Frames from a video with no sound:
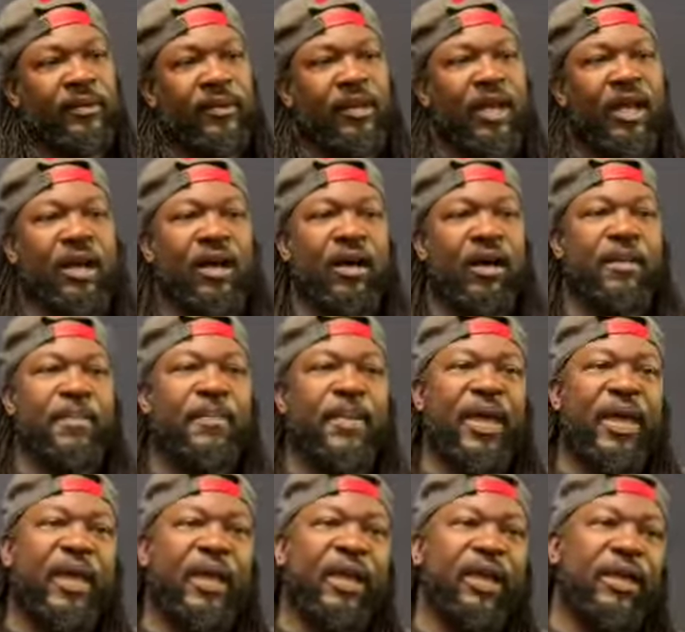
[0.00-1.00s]
Ah,
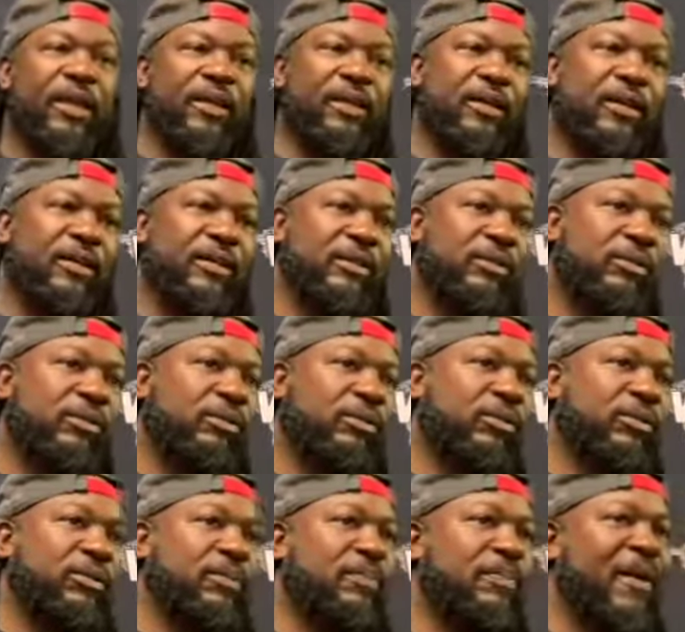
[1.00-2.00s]
man.
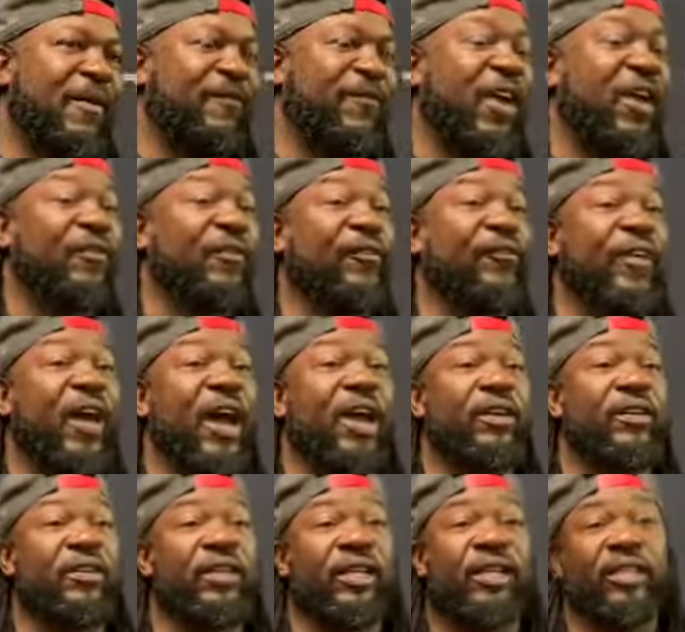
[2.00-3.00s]
My favorite
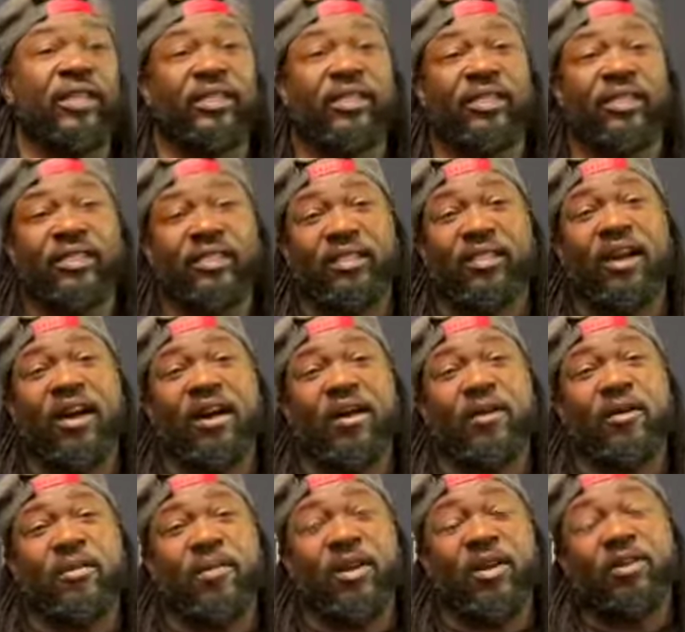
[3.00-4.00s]
fighter is
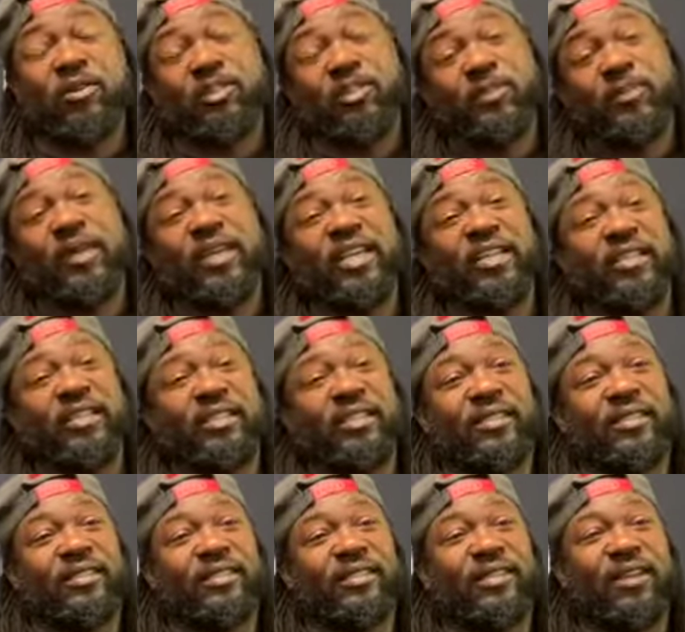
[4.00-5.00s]
Errol Spence,
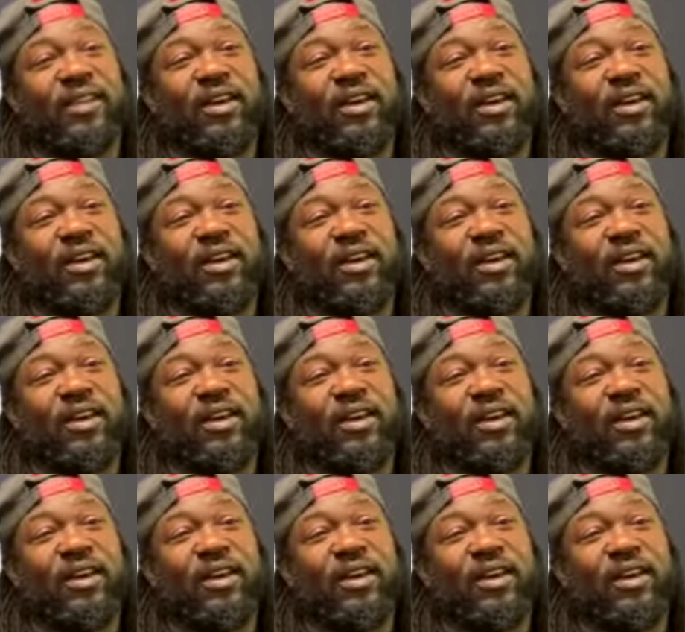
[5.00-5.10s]
you know.